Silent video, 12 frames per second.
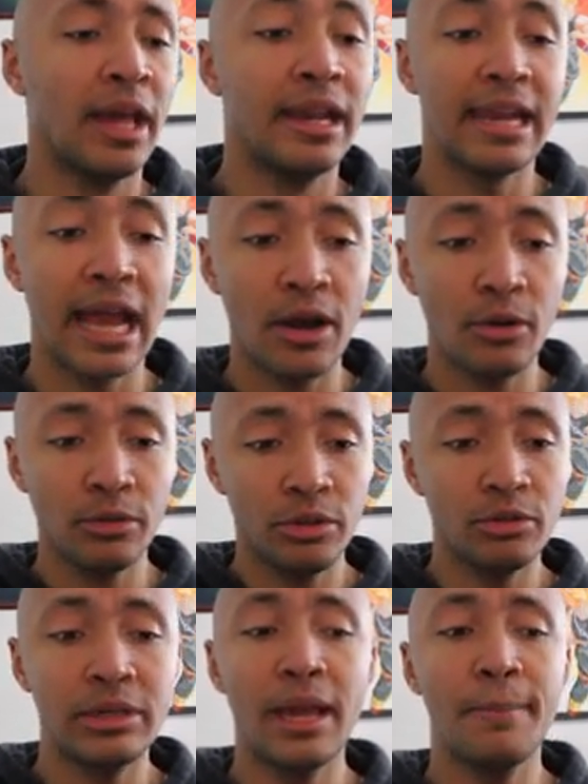Now
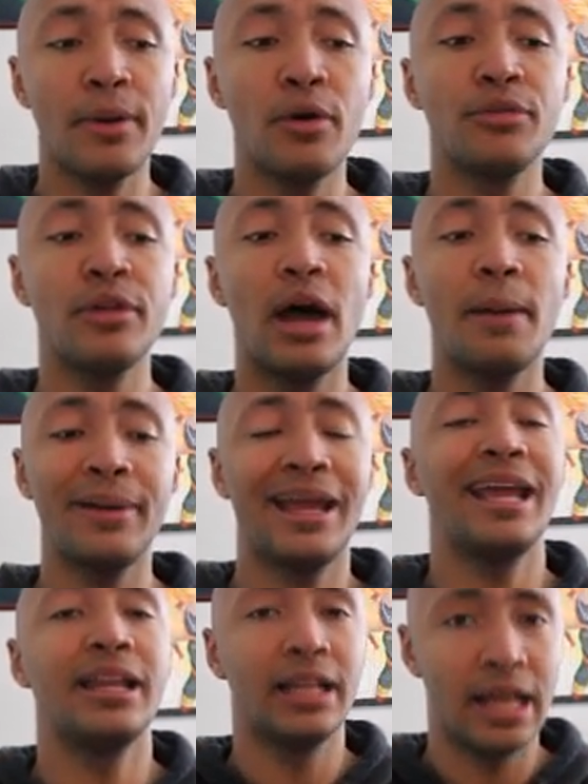you get both up
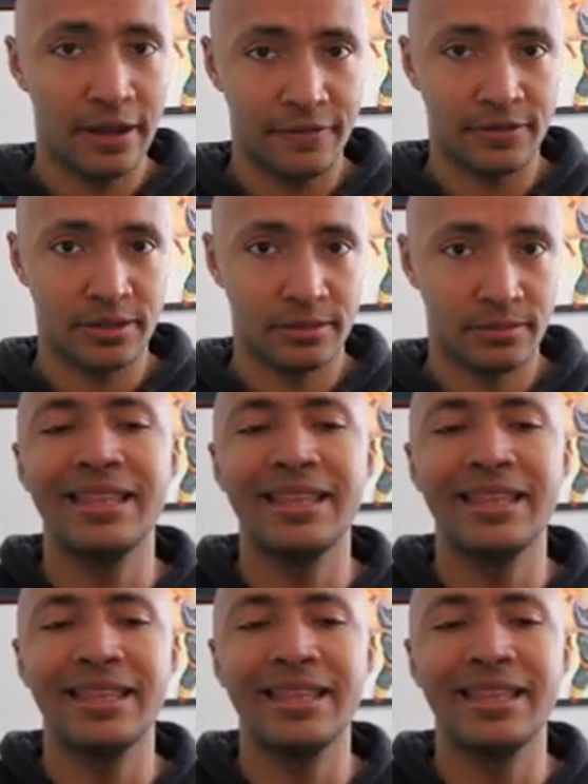and left.